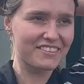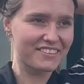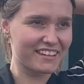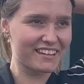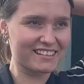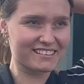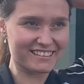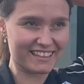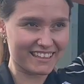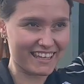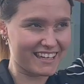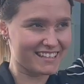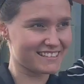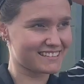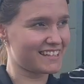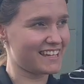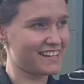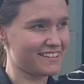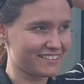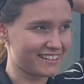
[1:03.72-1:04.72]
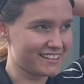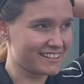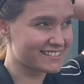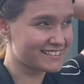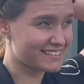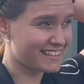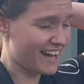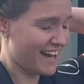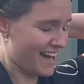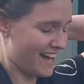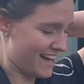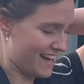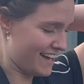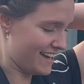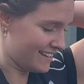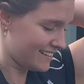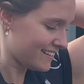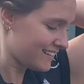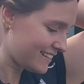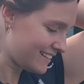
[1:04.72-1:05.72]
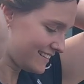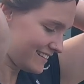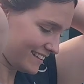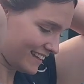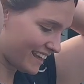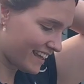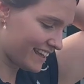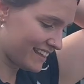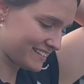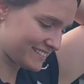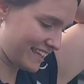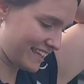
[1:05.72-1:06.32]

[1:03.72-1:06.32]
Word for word: Things are getting serious. The hair is